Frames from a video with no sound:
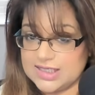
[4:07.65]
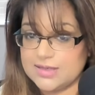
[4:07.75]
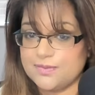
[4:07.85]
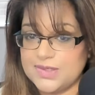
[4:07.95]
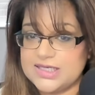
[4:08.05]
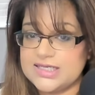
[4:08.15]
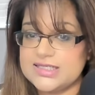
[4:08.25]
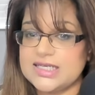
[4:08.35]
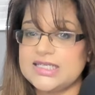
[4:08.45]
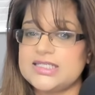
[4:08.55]
because it
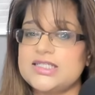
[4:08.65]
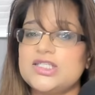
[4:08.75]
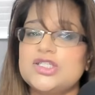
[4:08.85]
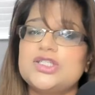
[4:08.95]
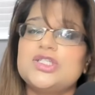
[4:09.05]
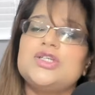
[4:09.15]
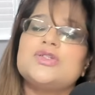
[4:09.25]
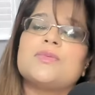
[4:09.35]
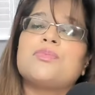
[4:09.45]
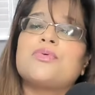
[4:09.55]
doesn't just use
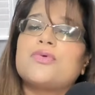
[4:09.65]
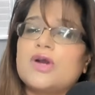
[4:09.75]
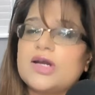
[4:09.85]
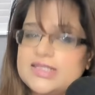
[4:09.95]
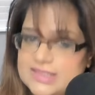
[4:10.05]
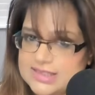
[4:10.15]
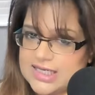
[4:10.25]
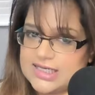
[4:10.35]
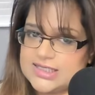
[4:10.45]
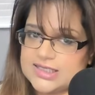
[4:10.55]
price
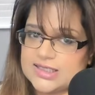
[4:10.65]
data,